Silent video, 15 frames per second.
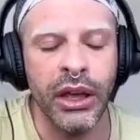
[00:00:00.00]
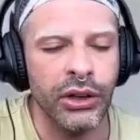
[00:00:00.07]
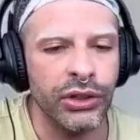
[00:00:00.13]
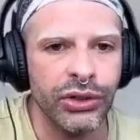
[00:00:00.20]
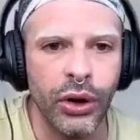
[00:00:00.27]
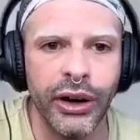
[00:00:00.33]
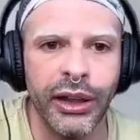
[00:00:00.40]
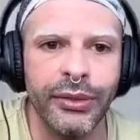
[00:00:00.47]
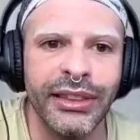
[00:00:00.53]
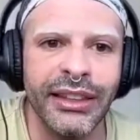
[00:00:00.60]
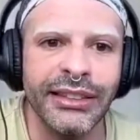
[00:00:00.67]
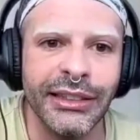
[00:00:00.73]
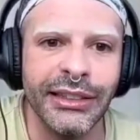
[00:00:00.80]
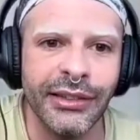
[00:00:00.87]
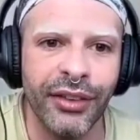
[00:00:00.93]
Sorry,
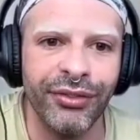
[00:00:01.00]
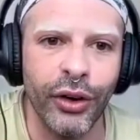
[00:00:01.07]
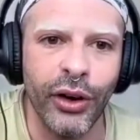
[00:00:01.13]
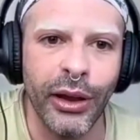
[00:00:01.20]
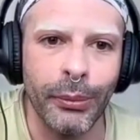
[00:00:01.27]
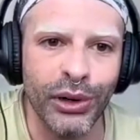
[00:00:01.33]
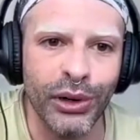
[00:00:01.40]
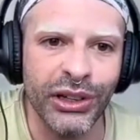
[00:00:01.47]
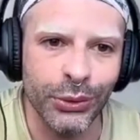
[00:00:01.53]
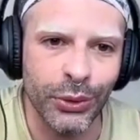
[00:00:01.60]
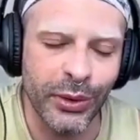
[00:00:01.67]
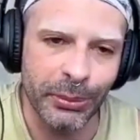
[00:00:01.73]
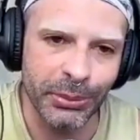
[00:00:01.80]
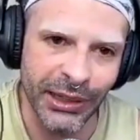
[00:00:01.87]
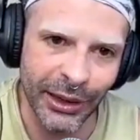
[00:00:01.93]
this is a very
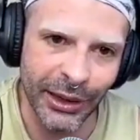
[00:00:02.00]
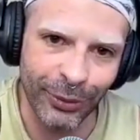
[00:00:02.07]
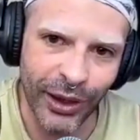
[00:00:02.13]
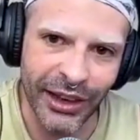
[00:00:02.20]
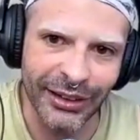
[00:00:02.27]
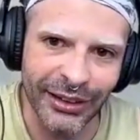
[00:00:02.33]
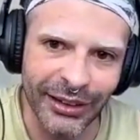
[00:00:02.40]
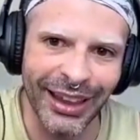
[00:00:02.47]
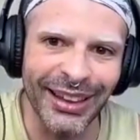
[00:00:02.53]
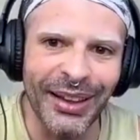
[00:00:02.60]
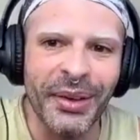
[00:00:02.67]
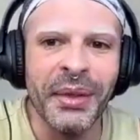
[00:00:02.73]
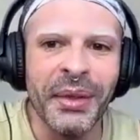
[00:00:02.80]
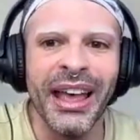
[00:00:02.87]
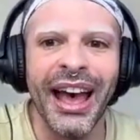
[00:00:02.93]
prescriptive,
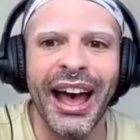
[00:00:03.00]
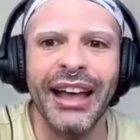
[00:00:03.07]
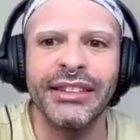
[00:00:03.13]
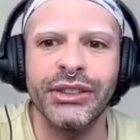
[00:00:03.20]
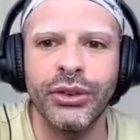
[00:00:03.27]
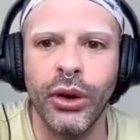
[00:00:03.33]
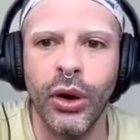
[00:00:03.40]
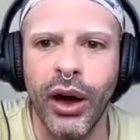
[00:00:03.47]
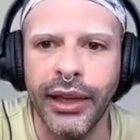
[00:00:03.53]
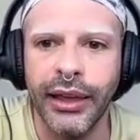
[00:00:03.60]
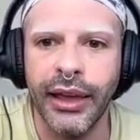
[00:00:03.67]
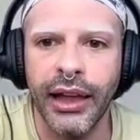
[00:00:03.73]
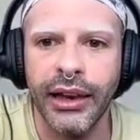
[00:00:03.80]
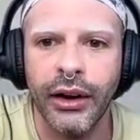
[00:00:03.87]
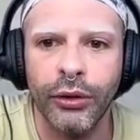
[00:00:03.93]
and as you know,
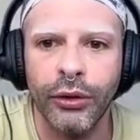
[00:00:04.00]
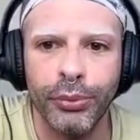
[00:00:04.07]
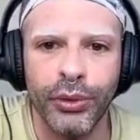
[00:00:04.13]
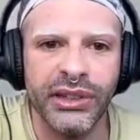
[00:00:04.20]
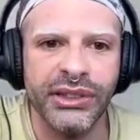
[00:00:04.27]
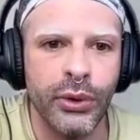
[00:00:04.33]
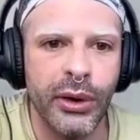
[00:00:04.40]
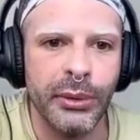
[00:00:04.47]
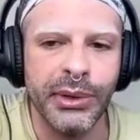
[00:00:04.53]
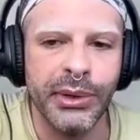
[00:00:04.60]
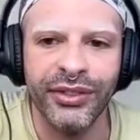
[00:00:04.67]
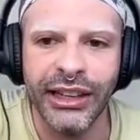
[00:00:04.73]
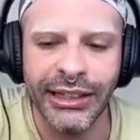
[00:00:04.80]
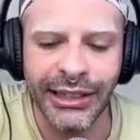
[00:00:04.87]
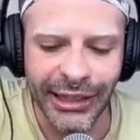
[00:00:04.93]
I love
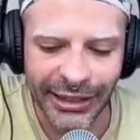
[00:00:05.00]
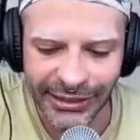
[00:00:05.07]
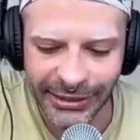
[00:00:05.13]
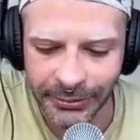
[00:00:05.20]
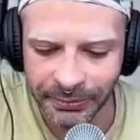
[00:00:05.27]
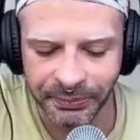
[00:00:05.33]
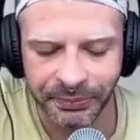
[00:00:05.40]
prescriptive ideas.